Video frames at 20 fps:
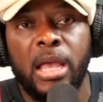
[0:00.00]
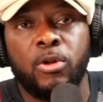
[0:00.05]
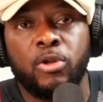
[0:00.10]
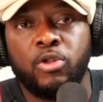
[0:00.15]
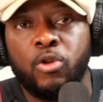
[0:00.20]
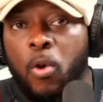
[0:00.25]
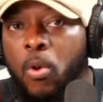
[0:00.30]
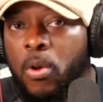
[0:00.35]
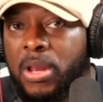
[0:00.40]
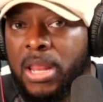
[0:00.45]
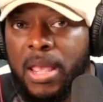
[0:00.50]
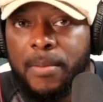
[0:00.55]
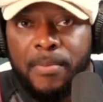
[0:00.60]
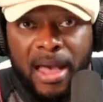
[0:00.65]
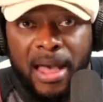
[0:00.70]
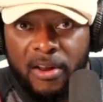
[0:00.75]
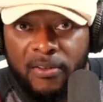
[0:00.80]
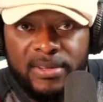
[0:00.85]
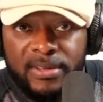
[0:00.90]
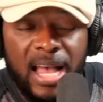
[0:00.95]
It was only a
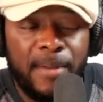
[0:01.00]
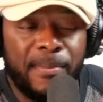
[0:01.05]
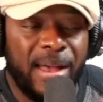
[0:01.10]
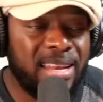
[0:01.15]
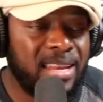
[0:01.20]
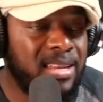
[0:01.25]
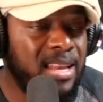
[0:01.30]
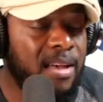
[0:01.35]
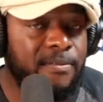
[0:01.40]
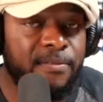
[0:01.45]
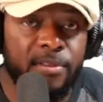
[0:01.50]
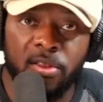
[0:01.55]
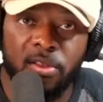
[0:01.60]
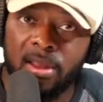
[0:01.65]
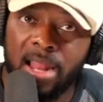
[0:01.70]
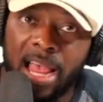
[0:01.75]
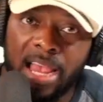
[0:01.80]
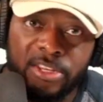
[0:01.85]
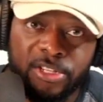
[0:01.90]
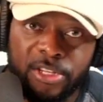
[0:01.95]
matter of time. I did that
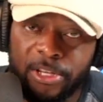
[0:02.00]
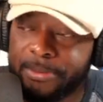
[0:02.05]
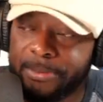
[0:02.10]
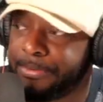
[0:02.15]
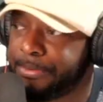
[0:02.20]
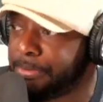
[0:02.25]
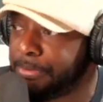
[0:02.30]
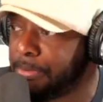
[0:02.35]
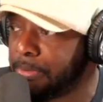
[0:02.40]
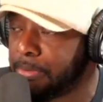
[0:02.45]
video last year.